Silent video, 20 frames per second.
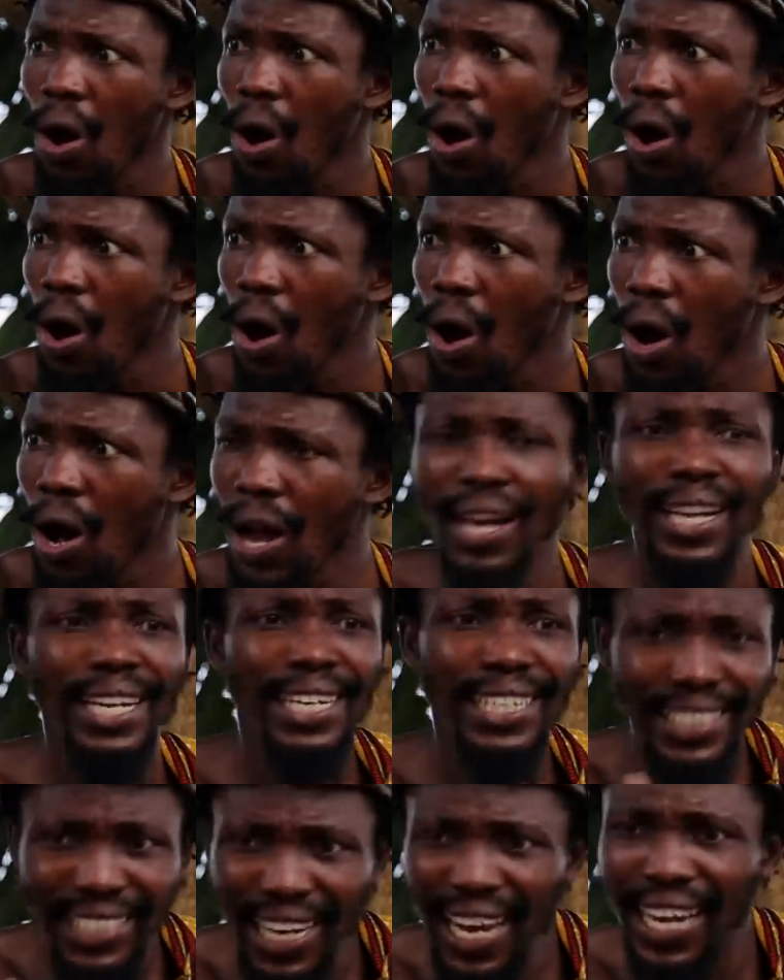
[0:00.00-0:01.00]
He
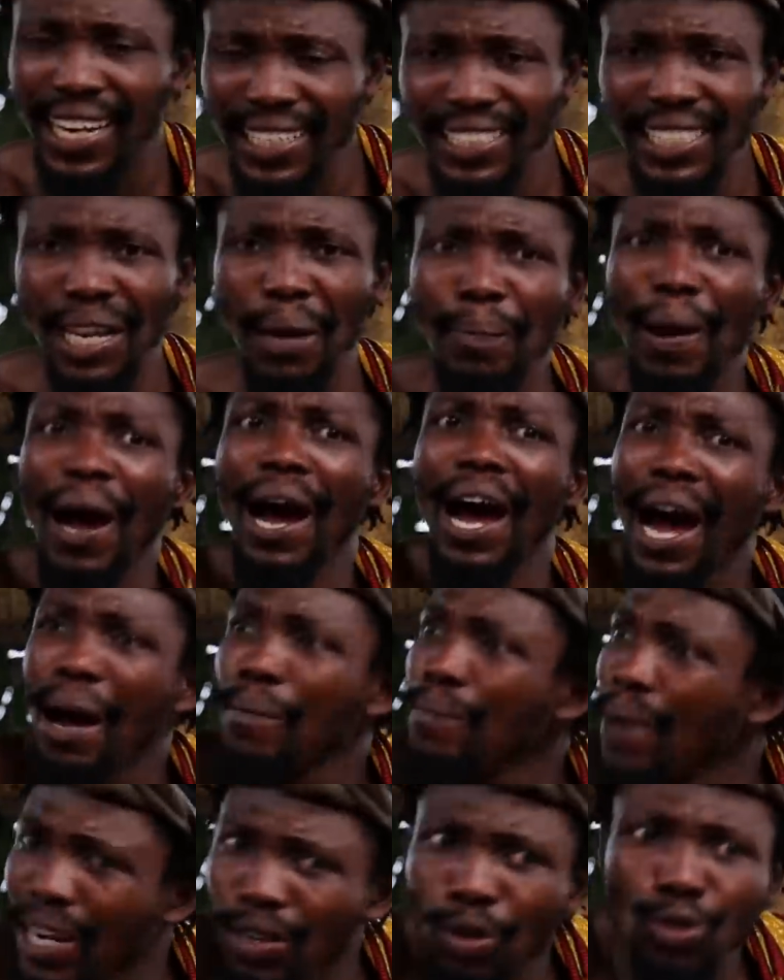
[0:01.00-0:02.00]
day, but am
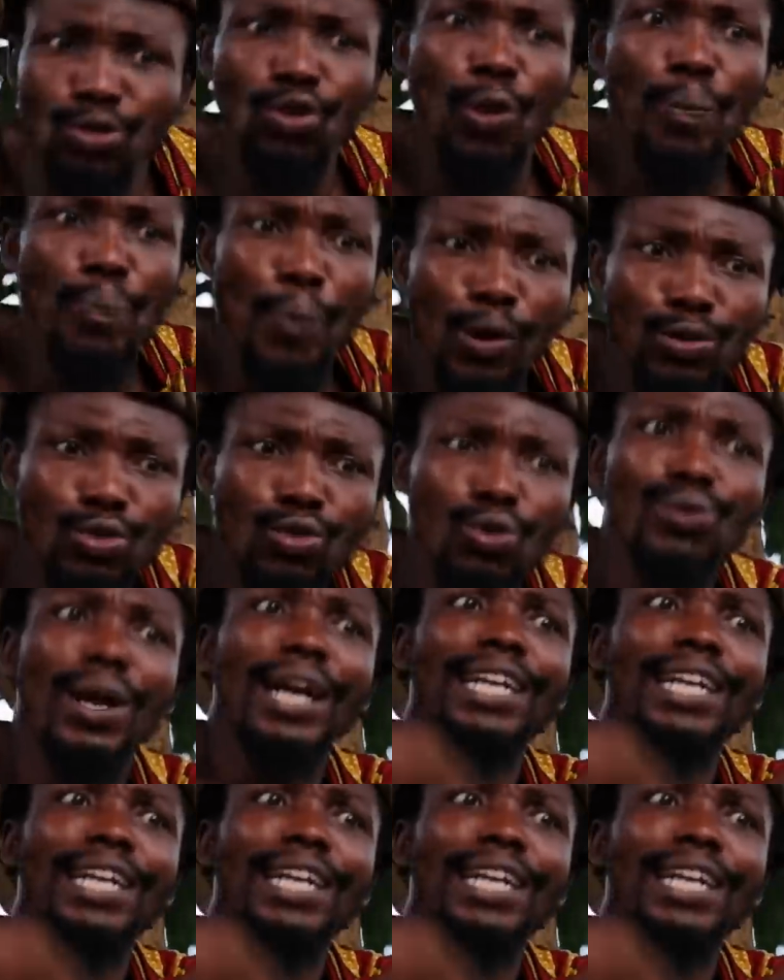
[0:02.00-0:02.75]
I not supposed to